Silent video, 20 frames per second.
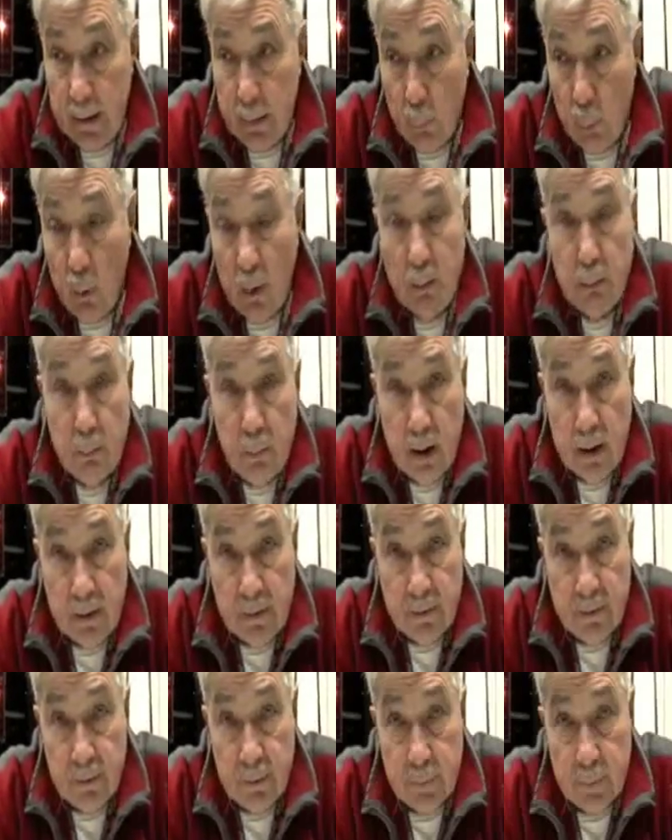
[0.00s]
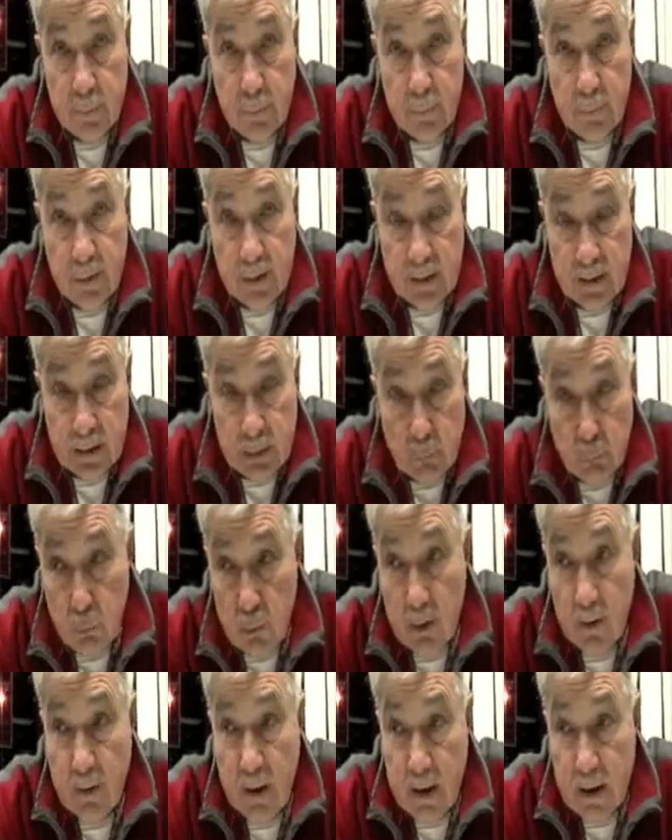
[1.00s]
and in 1 month they can
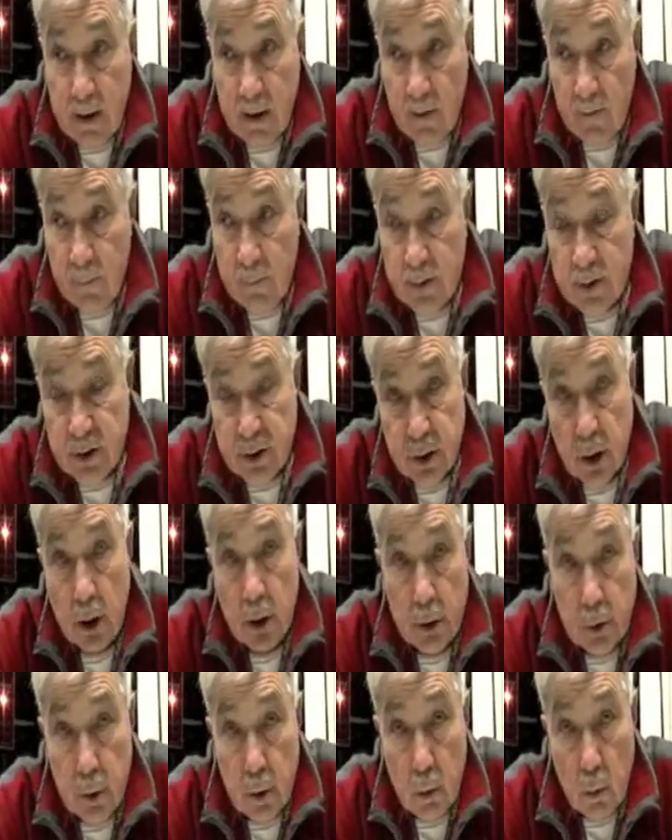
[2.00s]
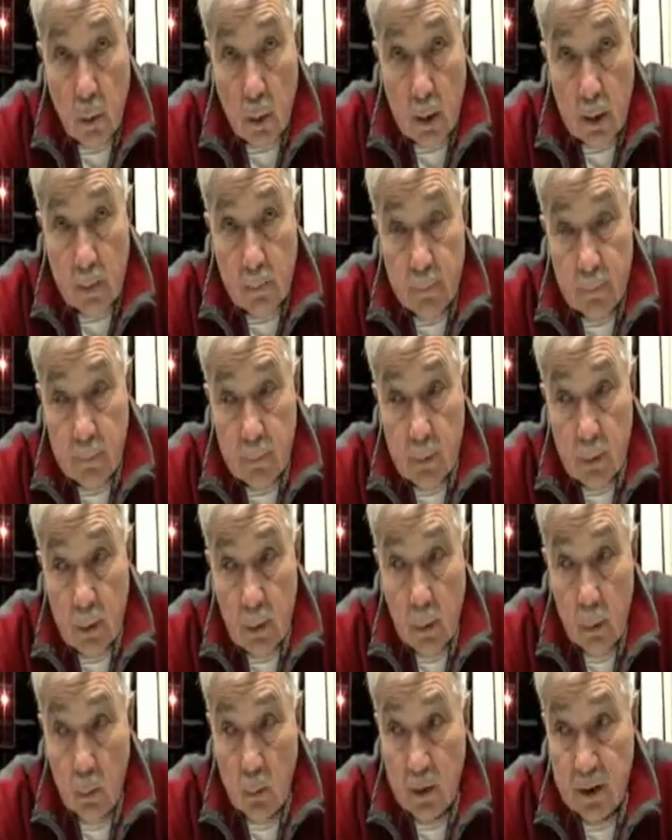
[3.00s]
get rid of that government and start a new one.
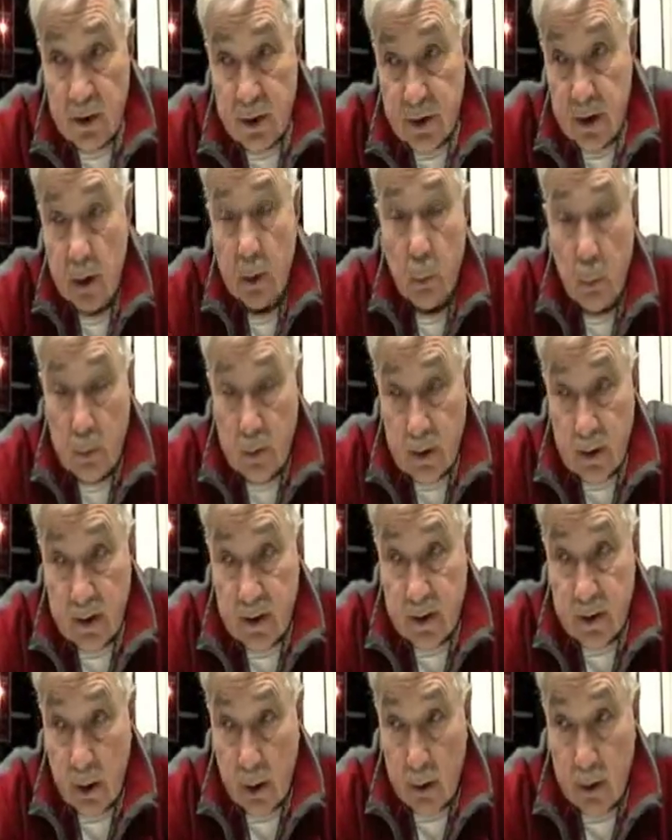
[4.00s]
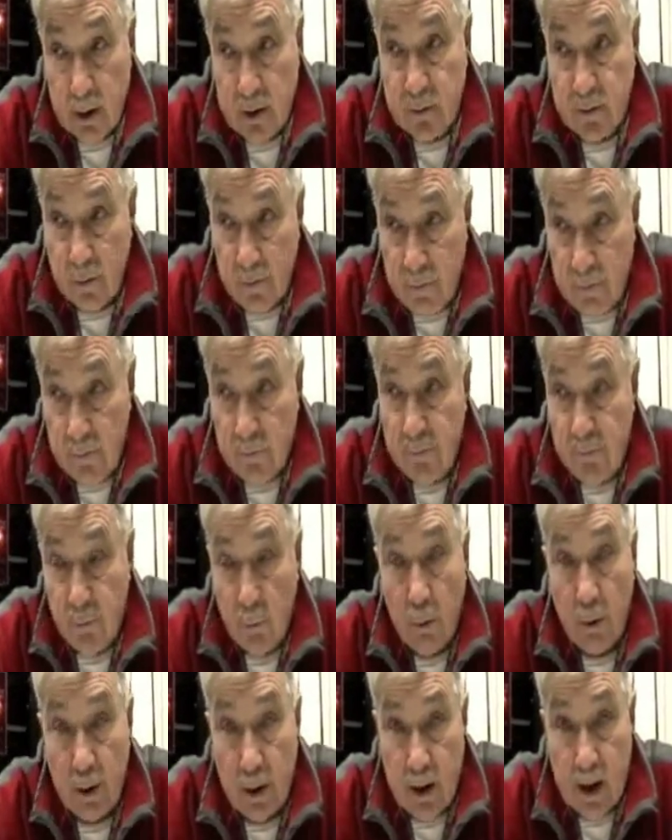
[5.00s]
We're stuck with these suckers for
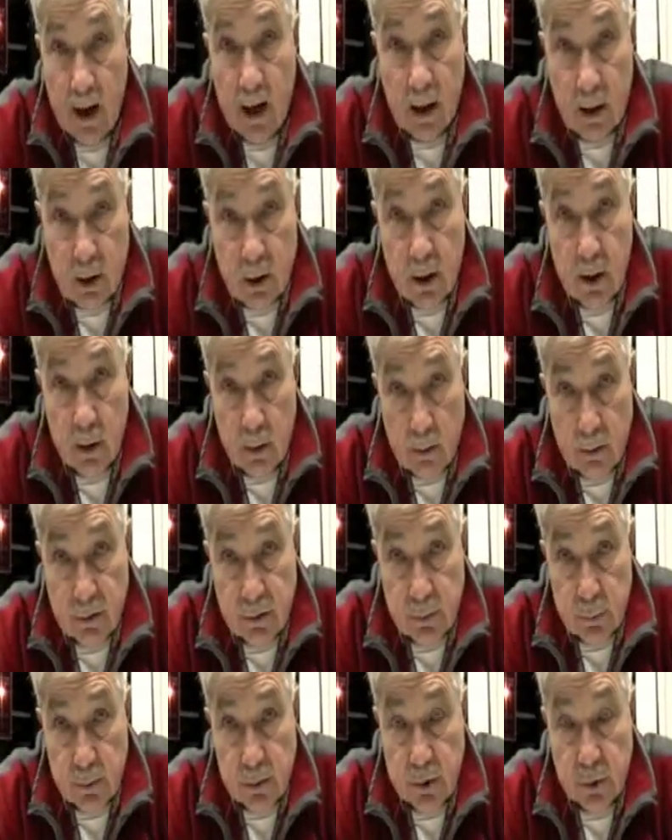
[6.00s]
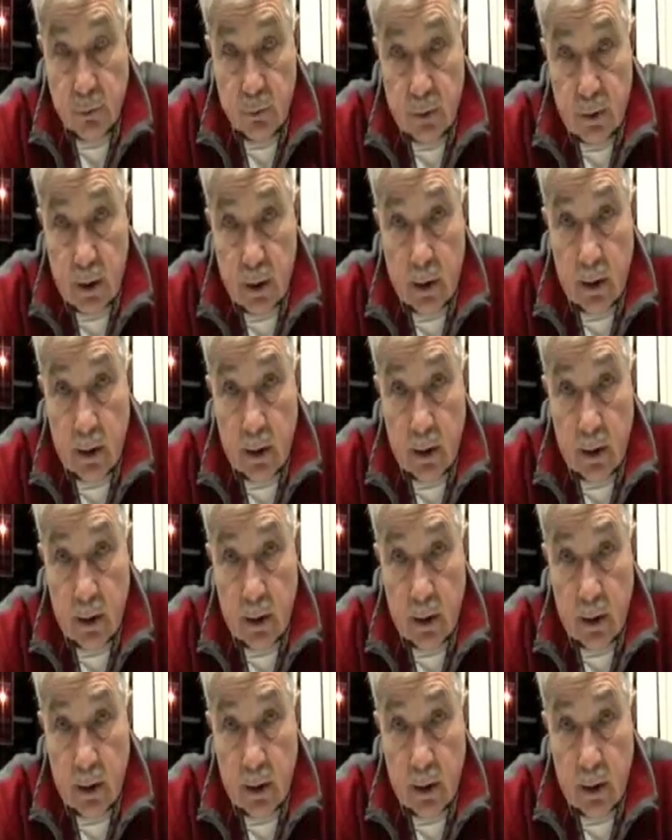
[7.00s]
4 to 8 years, which is